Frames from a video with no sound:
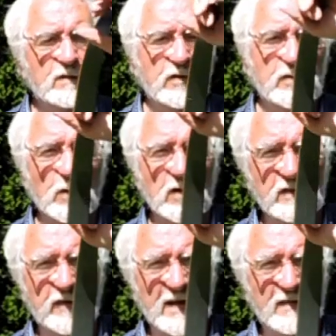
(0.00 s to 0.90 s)
This works
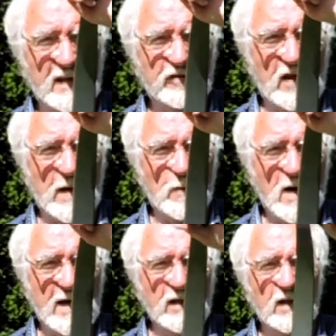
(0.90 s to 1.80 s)
the very, very same
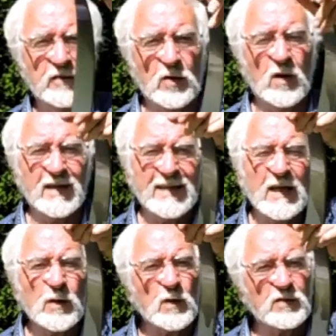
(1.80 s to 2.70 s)
way. So I
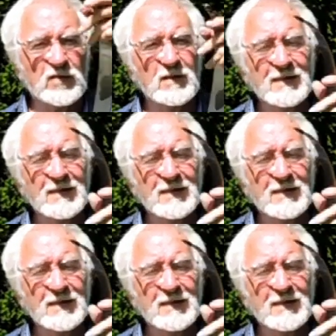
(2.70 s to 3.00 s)
think it was,